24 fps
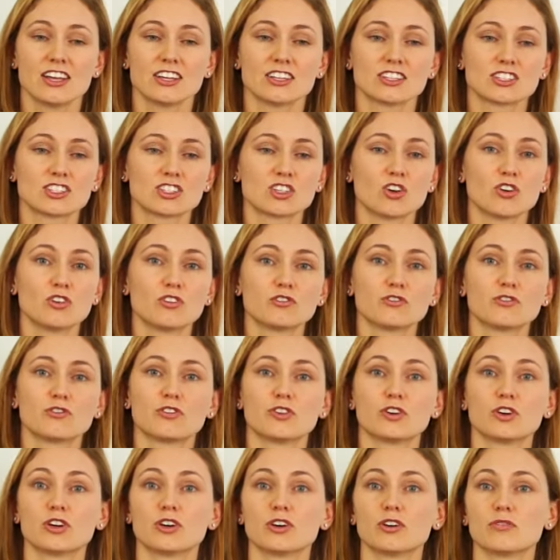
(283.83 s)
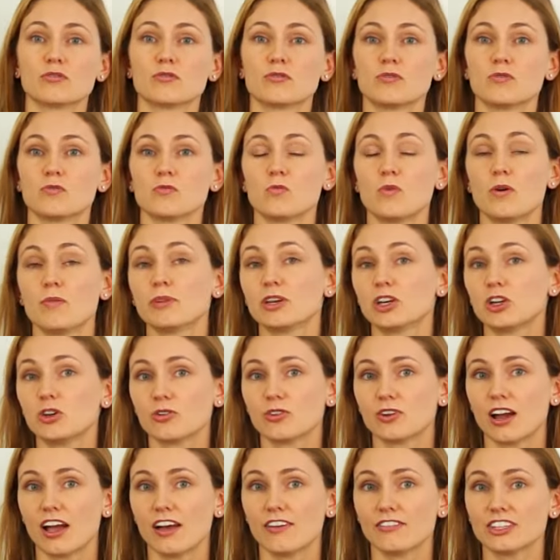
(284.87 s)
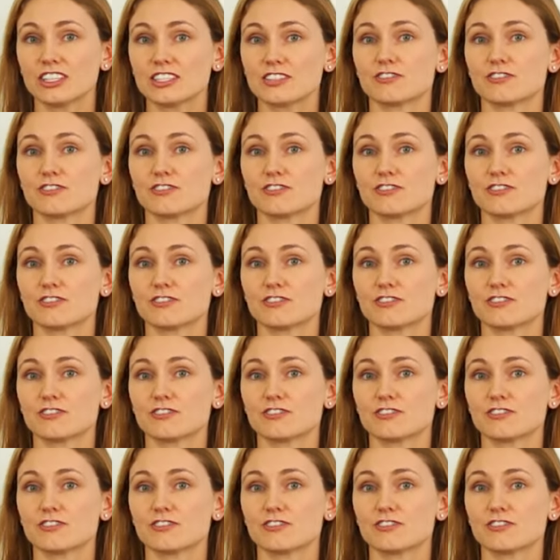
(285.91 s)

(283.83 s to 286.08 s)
So for women who are having